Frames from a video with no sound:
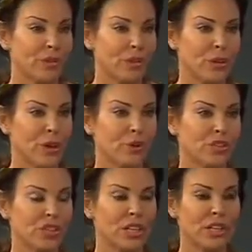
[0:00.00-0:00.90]
You know,
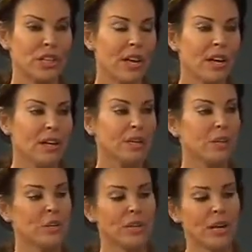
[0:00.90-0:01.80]

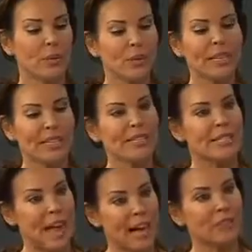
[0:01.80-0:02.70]
it really is
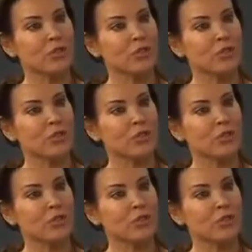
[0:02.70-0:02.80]
that